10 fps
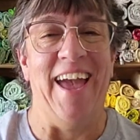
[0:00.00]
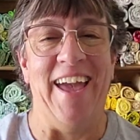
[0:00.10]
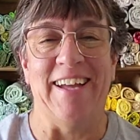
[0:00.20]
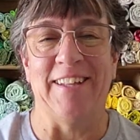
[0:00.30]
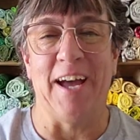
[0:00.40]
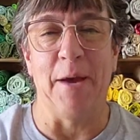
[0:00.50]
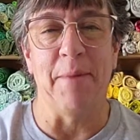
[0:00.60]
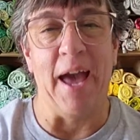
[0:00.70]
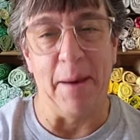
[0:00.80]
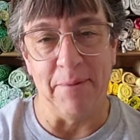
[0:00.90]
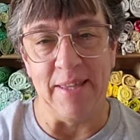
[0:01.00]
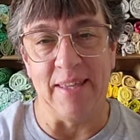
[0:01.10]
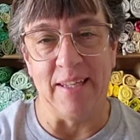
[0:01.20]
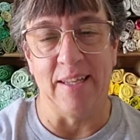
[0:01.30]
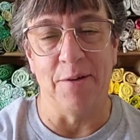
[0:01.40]
And I'm happy
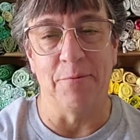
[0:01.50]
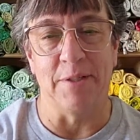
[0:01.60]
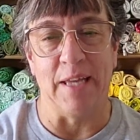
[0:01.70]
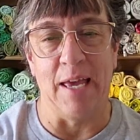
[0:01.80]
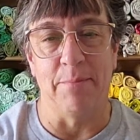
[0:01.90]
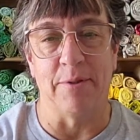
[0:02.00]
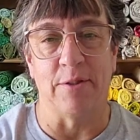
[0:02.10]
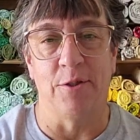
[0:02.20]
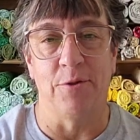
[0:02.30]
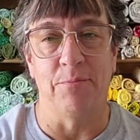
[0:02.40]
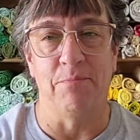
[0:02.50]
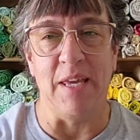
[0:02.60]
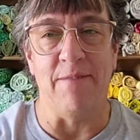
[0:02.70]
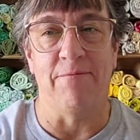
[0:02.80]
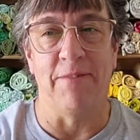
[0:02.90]
that it was able to
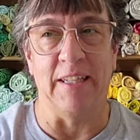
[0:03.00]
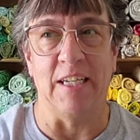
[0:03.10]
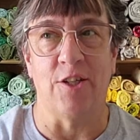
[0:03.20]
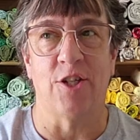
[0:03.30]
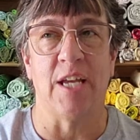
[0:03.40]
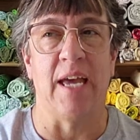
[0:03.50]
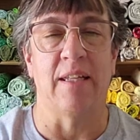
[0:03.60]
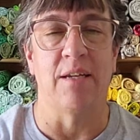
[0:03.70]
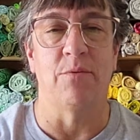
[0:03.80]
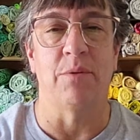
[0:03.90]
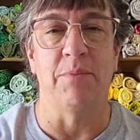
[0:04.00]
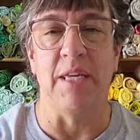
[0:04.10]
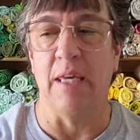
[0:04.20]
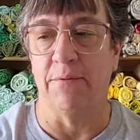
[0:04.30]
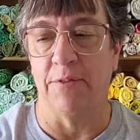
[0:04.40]
be finished and it will be
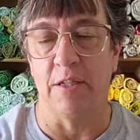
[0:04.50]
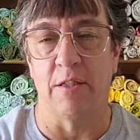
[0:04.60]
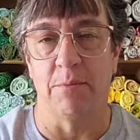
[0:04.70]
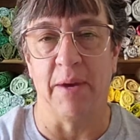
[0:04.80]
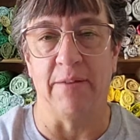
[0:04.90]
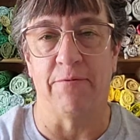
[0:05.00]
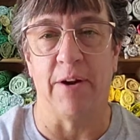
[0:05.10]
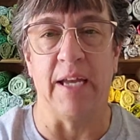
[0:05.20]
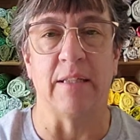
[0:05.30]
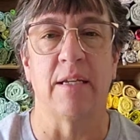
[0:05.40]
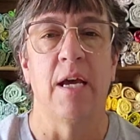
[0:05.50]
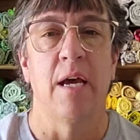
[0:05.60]
gifted to my friend.